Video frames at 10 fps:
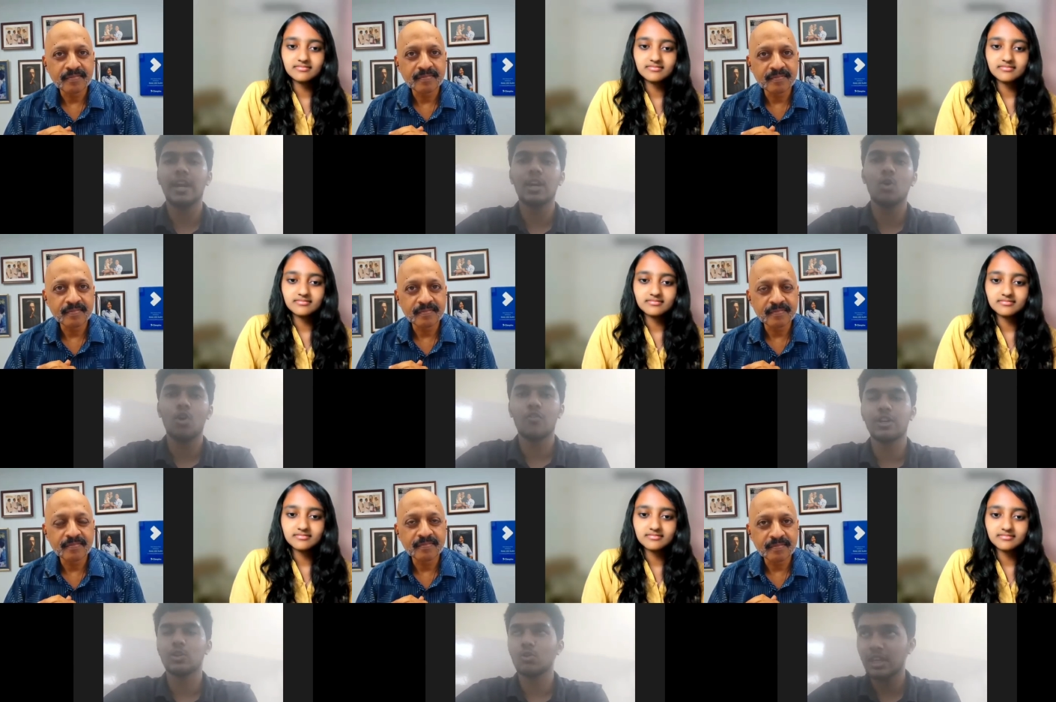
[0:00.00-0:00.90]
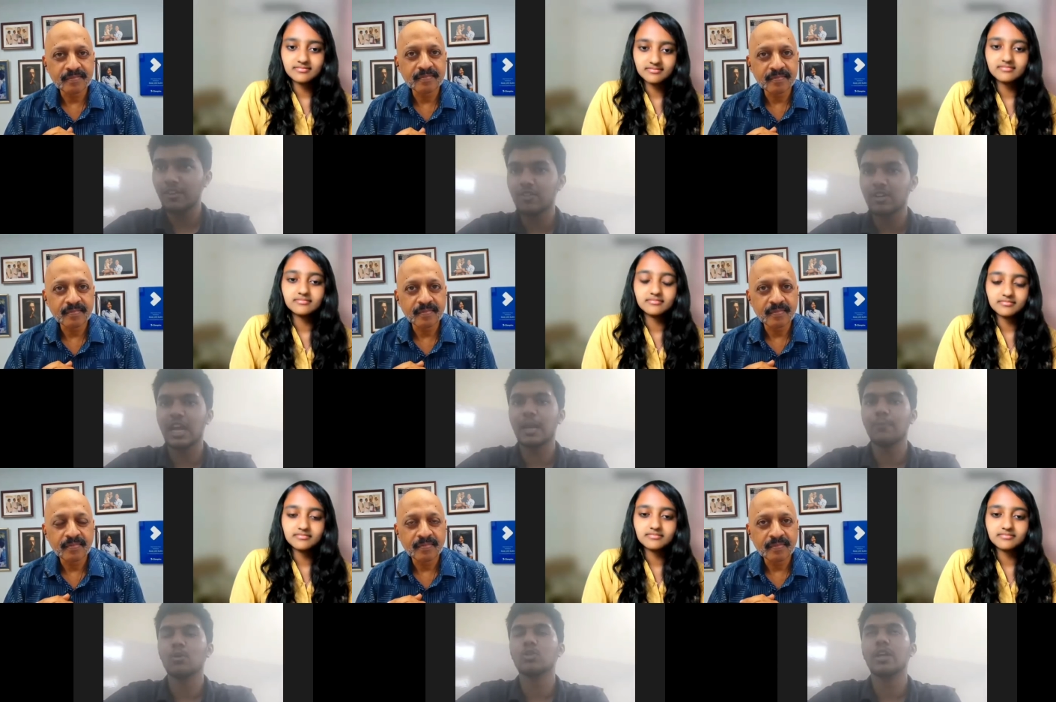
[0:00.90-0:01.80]
Speaker 1: let go of it you know give
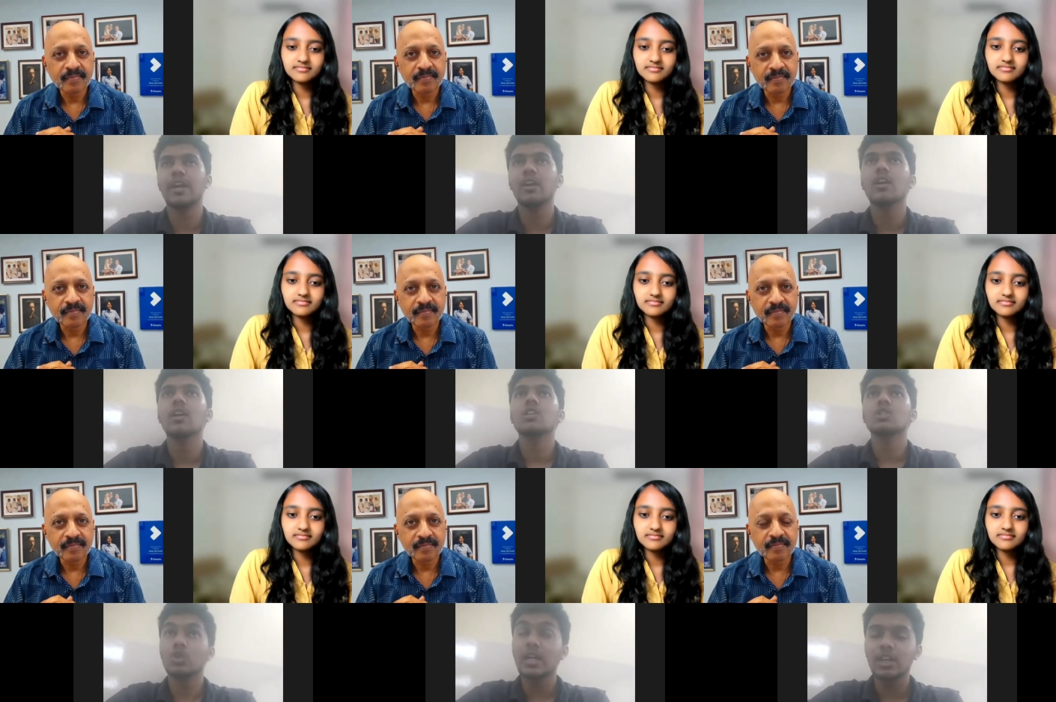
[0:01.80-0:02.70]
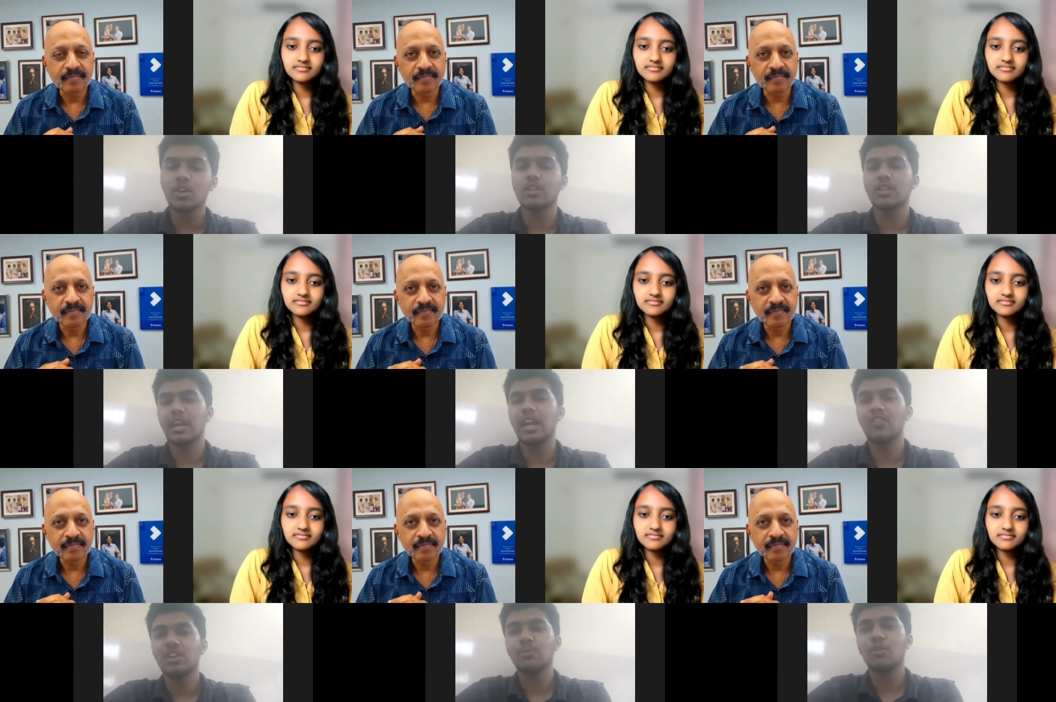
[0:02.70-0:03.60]
time to that so that you're in the
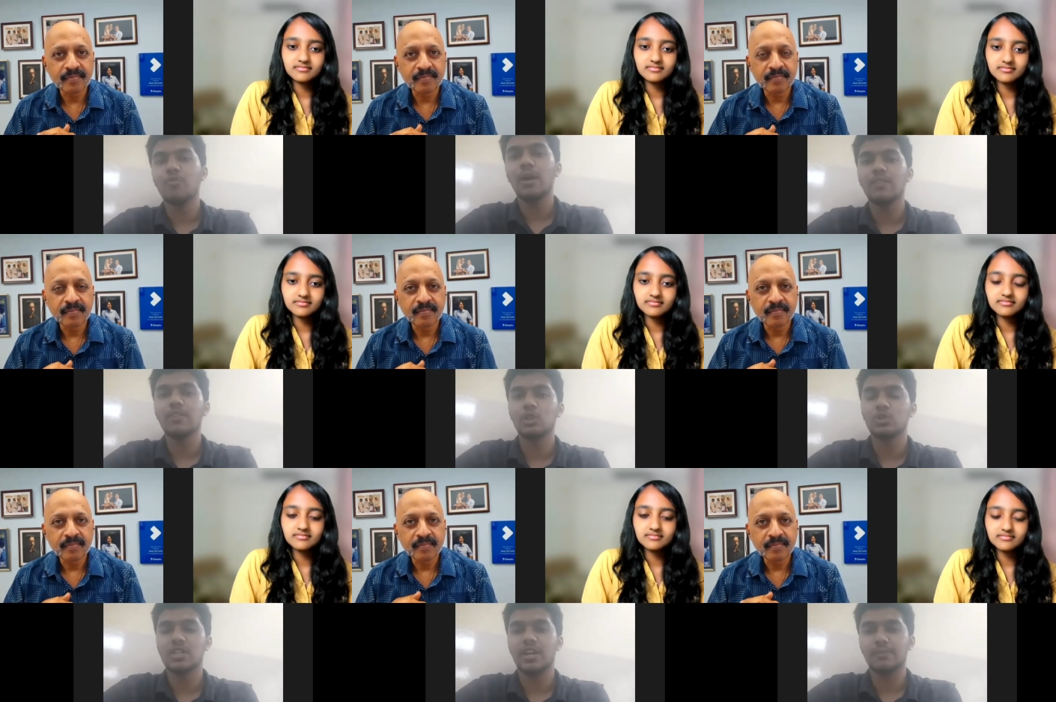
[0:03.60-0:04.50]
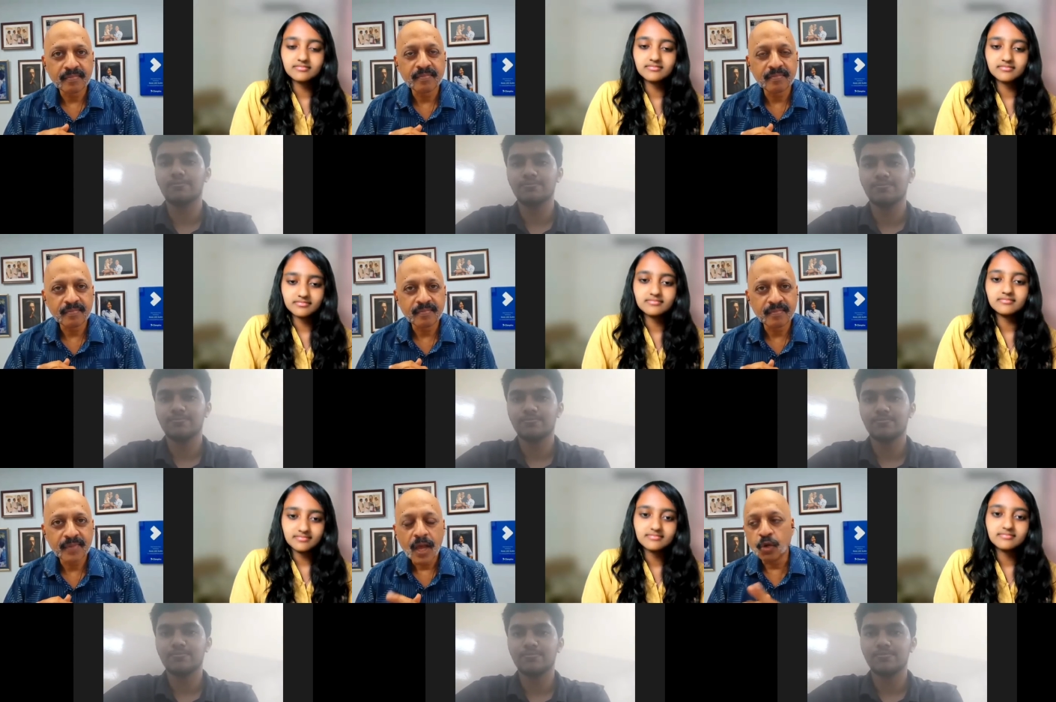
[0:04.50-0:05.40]
right frame of mind when you study
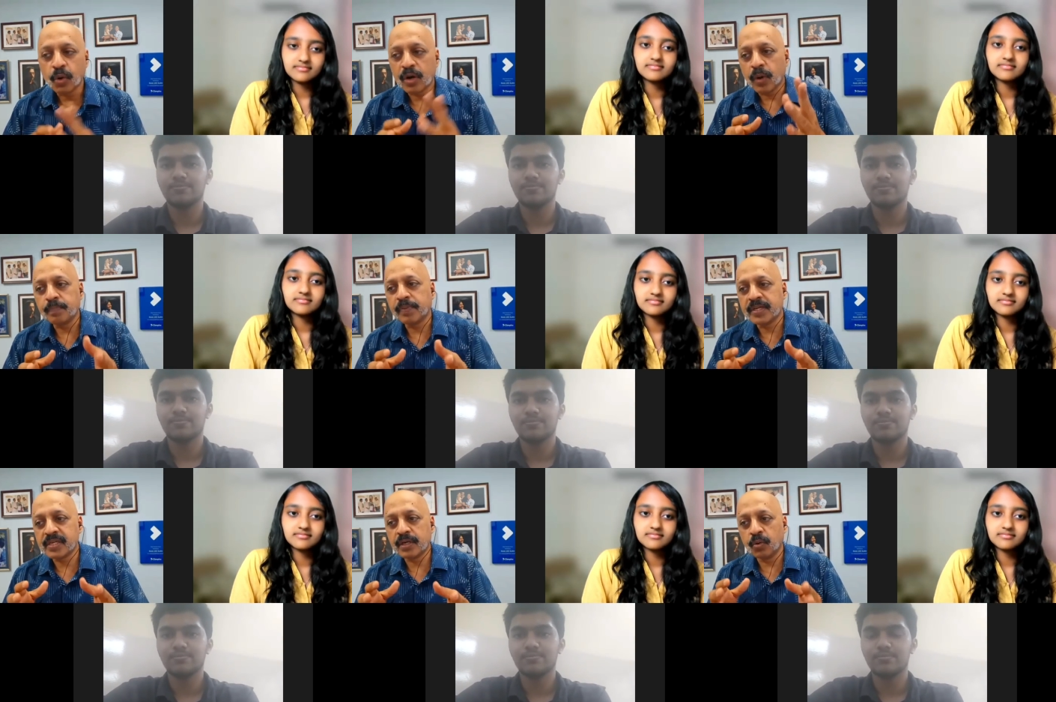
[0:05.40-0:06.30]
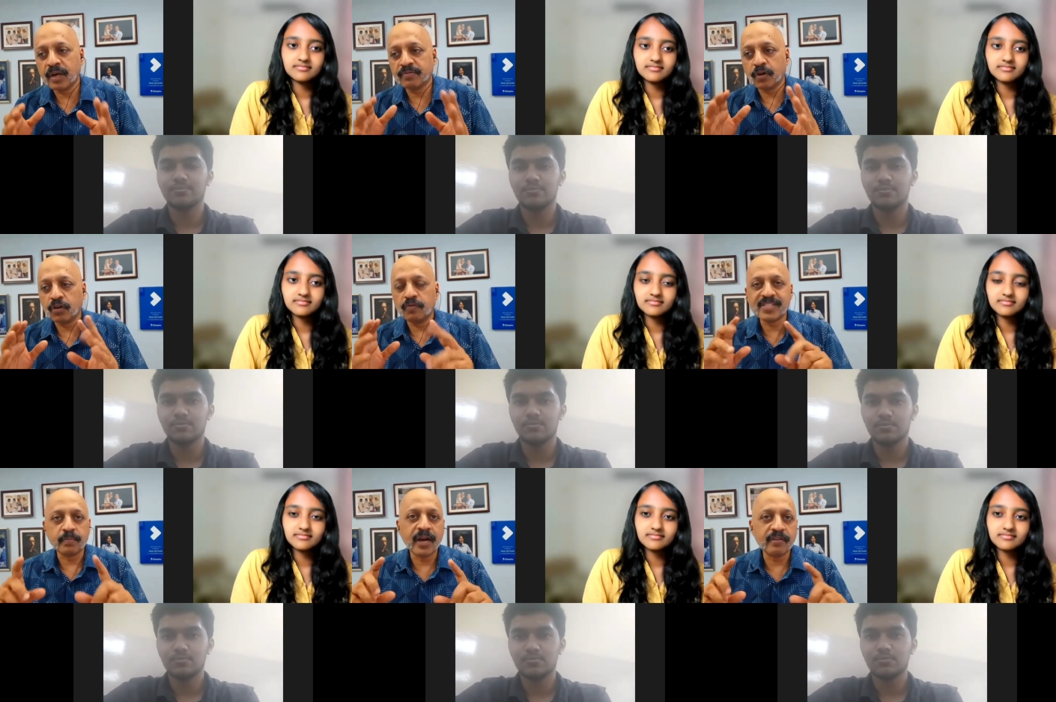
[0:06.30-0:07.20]
Speaker 2: you are one person who i've always
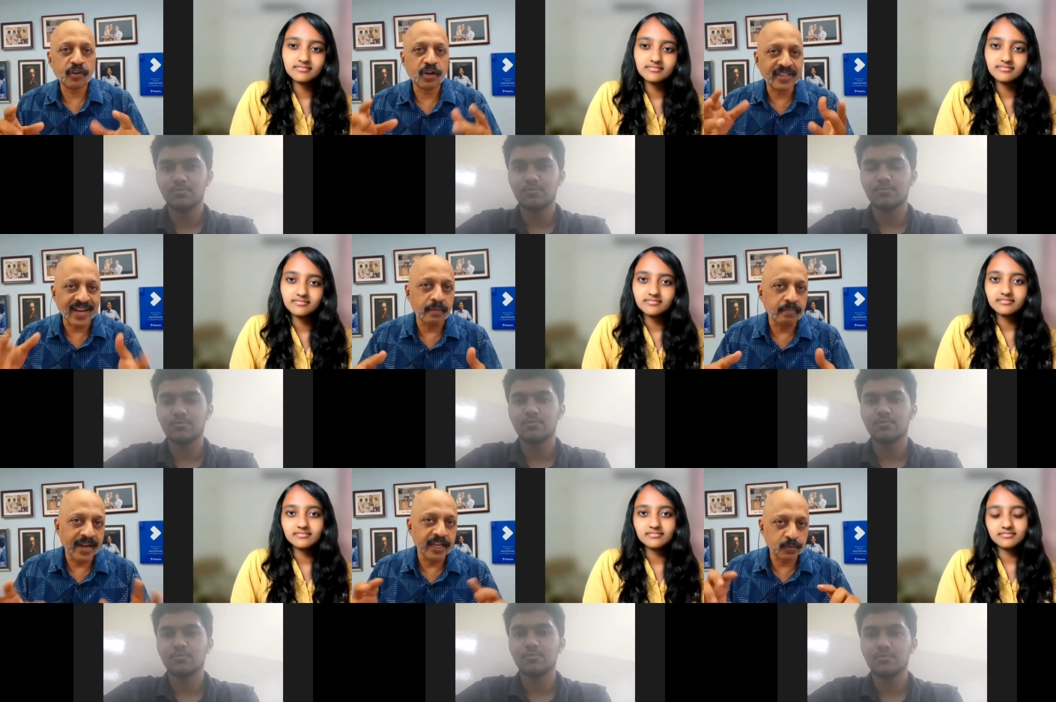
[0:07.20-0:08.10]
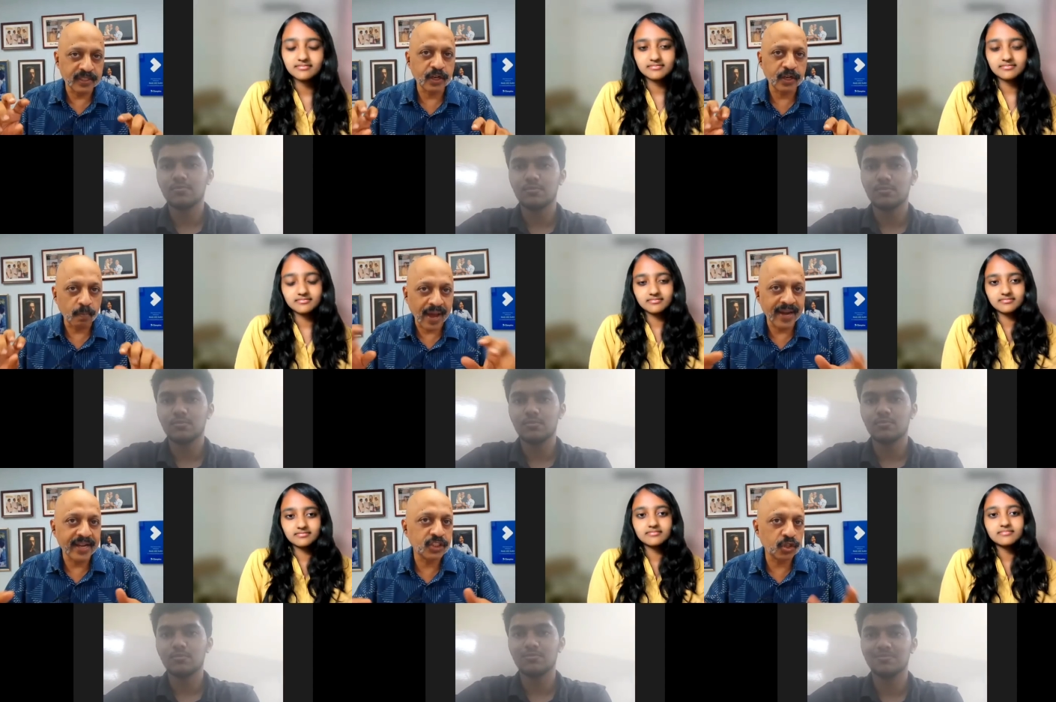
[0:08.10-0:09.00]
admired for your time management that you
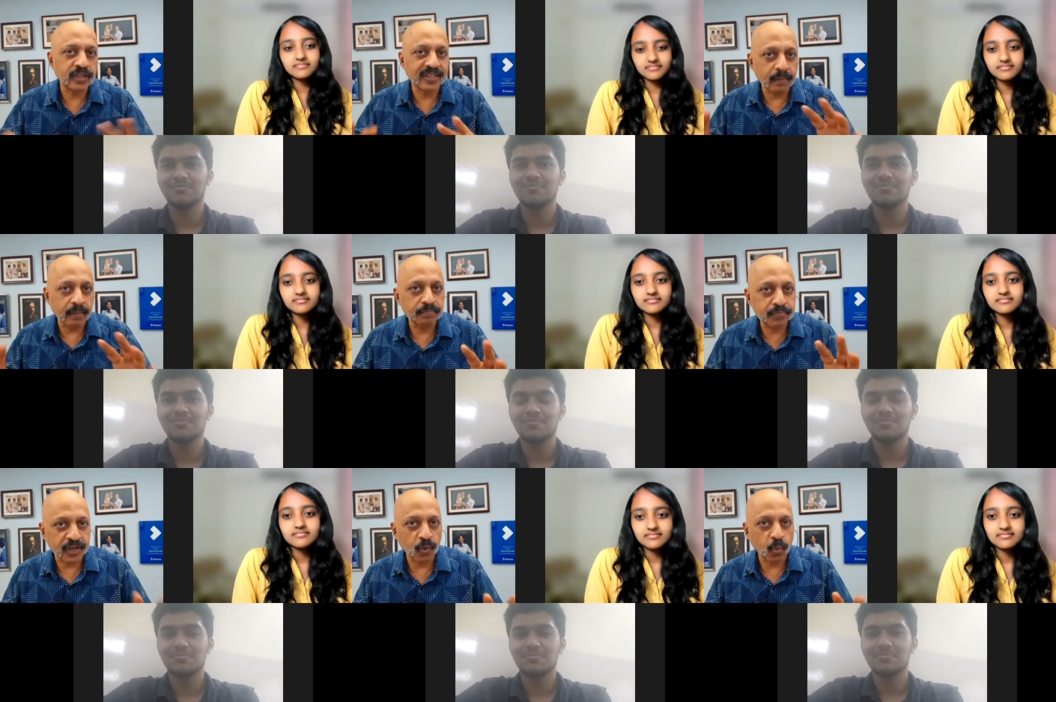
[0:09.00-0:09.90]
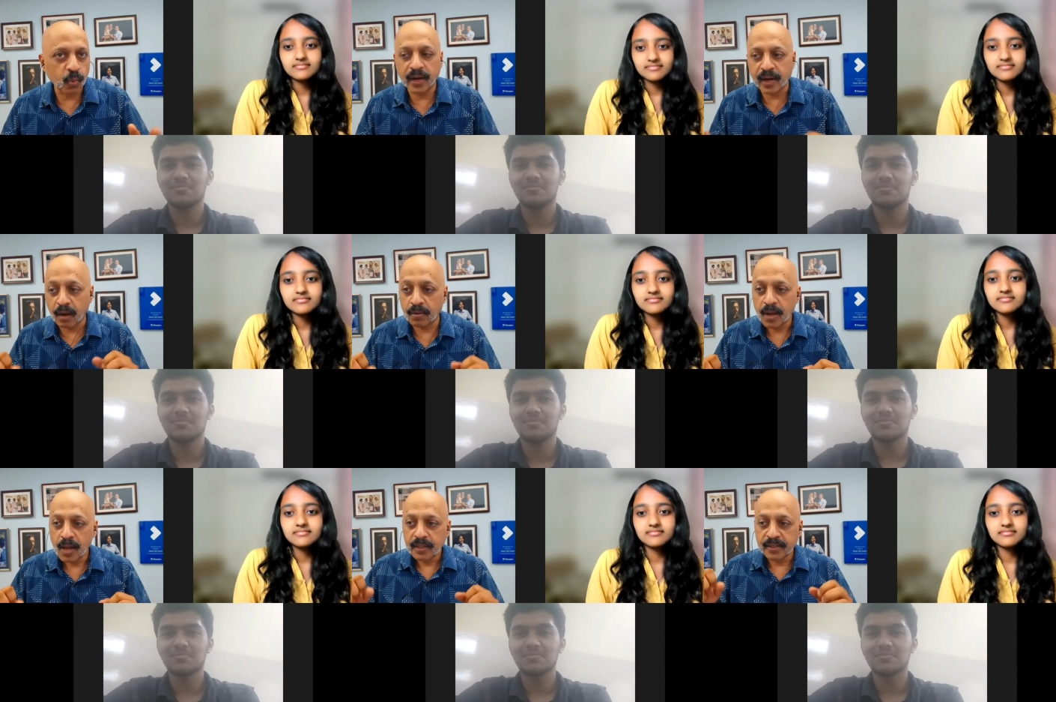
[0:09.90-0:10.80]
manage your time pretty well now
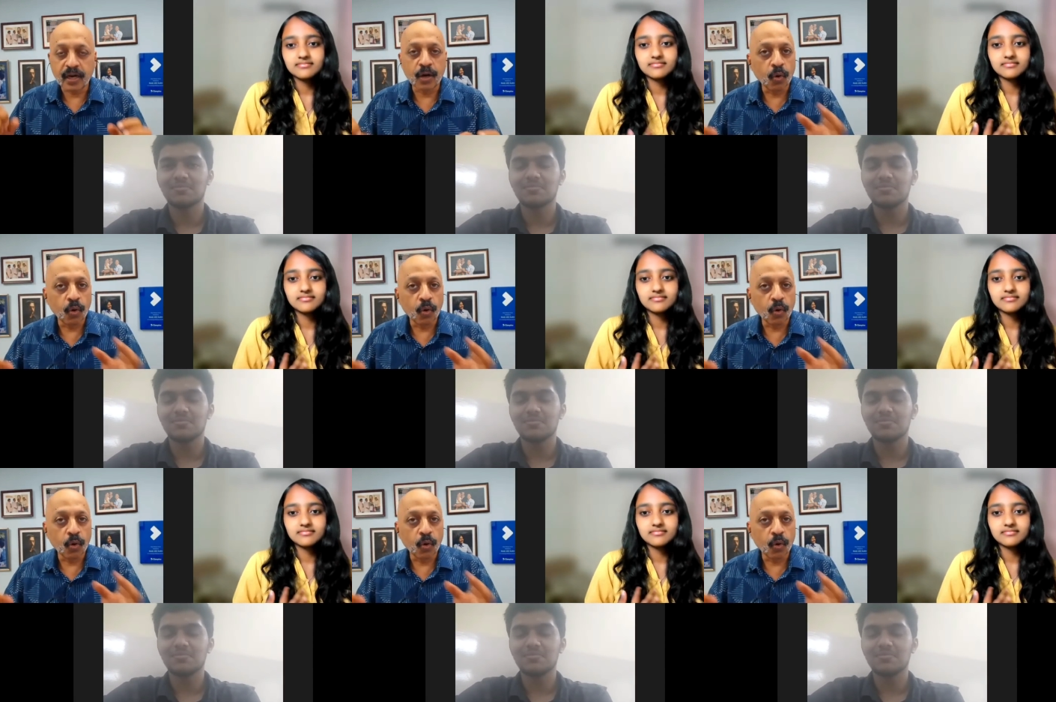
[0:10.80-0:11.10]
there are